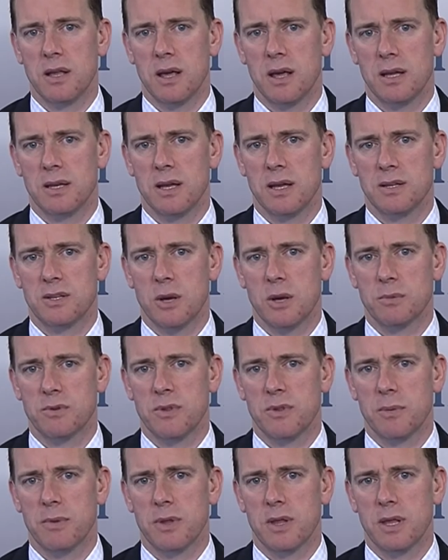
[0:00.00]
in terms of the,
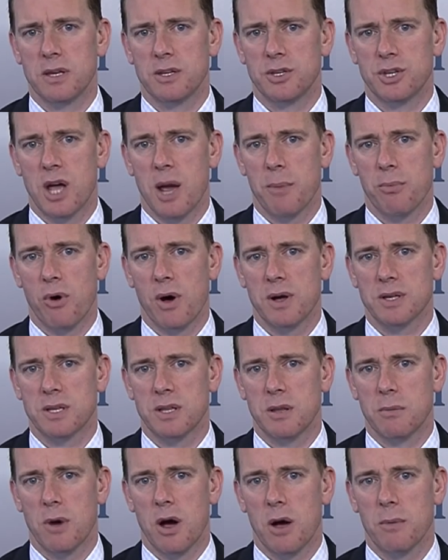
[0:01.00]
the share price at the
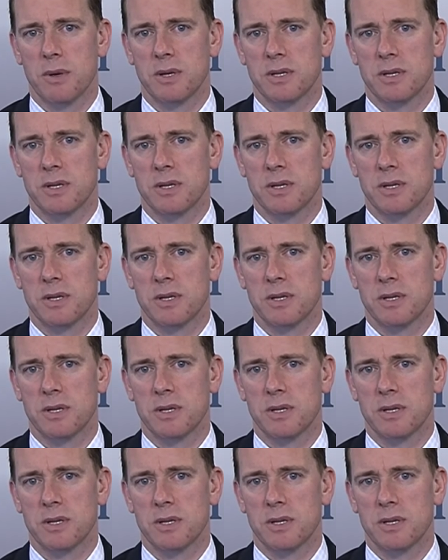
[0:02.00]
moment.